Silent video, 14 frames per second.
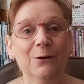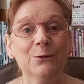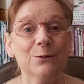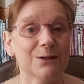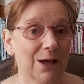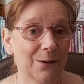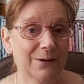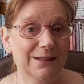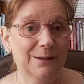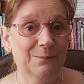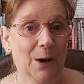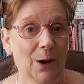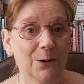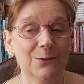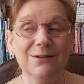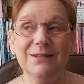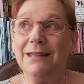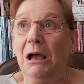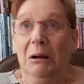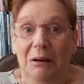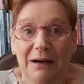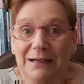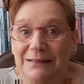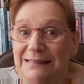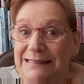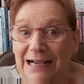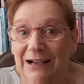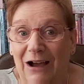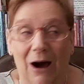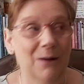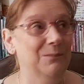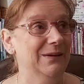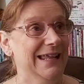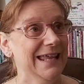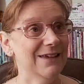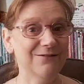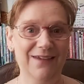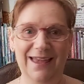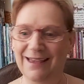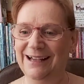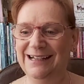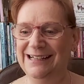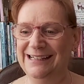And also in the post, I can't believe it.